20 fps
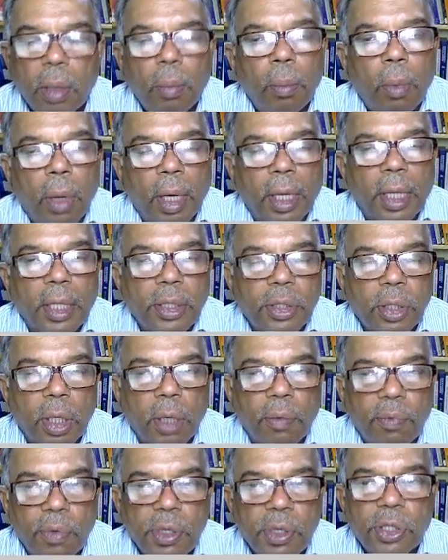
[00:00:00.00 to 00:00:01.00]
Markets are
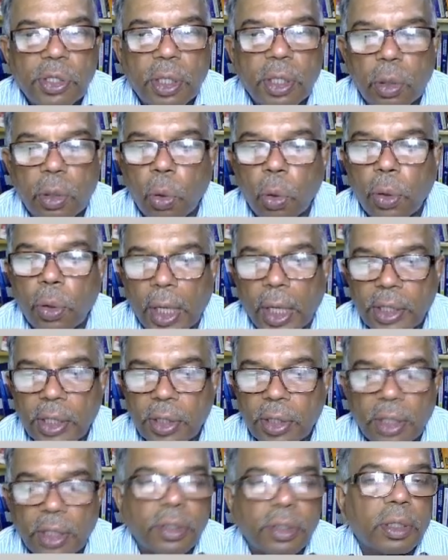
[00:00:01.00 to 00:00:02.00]
efficient, no
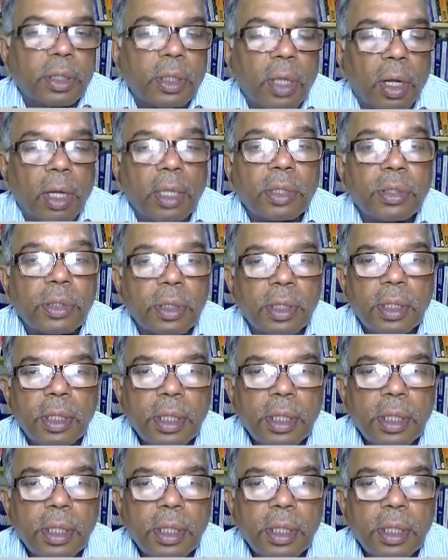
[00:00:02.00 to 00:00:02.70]
transaction cost.